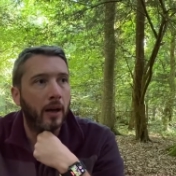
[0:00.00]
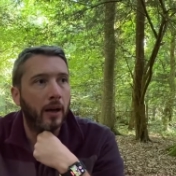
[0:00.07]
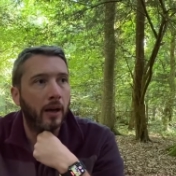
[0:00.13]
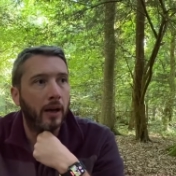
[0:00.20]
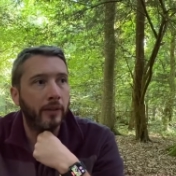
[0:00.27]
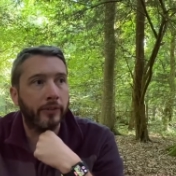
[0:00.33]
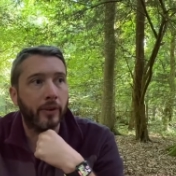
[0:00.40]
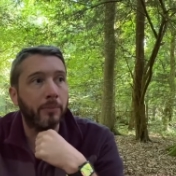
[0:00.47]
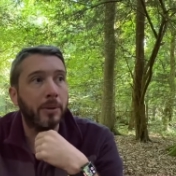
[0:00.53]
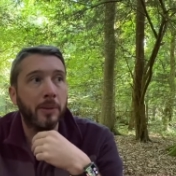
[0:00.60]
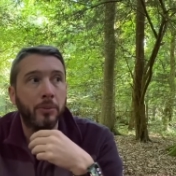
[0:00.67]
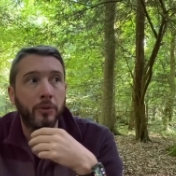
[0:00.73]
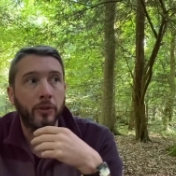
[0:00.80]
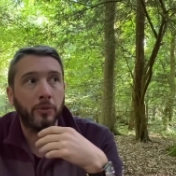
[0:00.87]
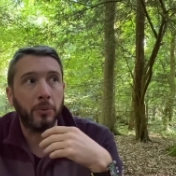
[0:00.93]
And some
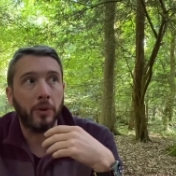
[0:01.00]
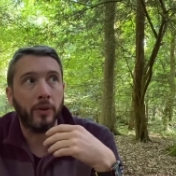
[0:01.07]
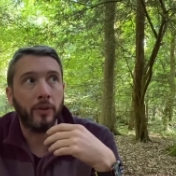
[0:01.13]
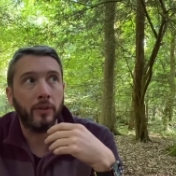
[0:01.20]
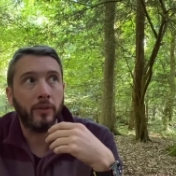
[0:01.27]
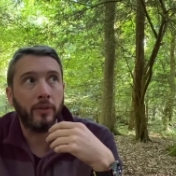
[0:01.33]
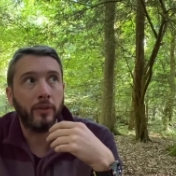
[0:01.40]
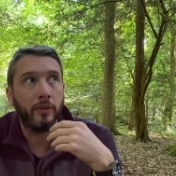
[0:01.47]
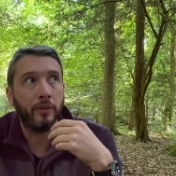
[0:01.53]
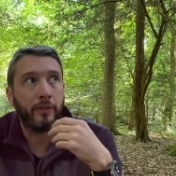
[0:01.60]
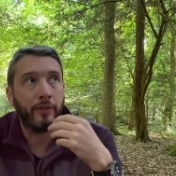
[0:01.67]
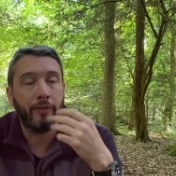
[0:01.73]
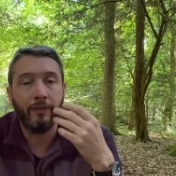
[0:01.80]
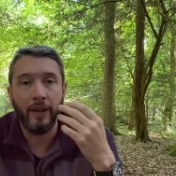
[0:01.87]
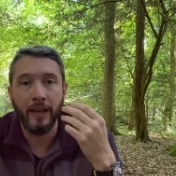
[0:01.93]
people just want to
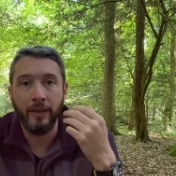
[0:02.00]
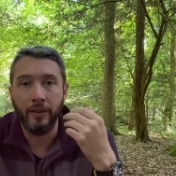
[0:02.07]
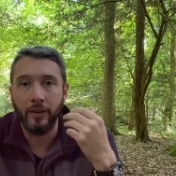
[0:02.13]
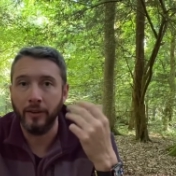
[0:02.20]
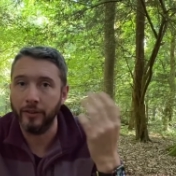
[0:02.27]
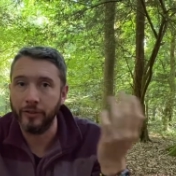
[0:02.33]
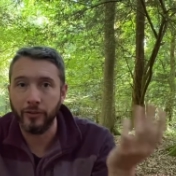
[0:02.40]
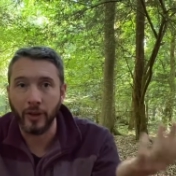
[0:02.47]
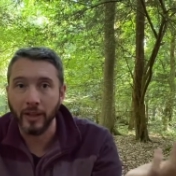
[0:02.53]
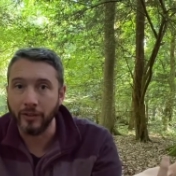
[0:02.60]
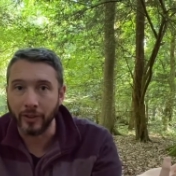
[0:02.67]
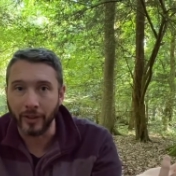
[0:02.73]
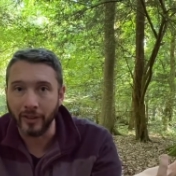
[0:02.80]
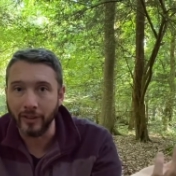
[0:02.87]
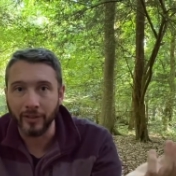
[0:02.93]
vent at a
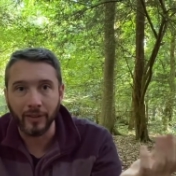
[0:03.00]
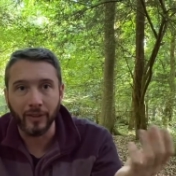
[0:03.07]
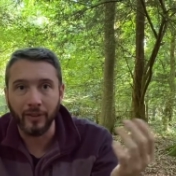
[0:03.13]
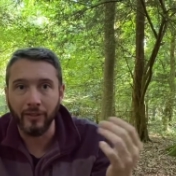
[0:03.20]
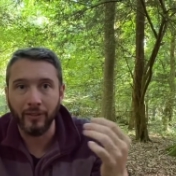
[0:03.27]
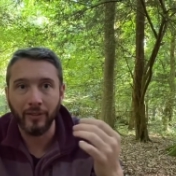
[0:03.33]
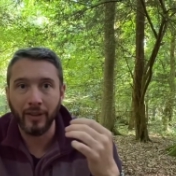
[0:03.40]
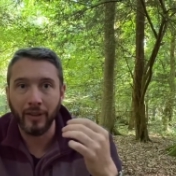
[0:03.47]
stranger and